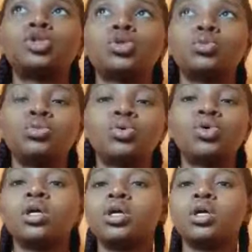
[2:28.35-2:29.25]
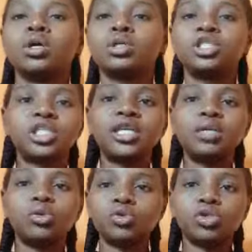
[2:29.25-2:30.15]
your book, share them
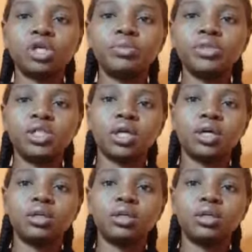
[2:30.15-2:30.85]
on social media.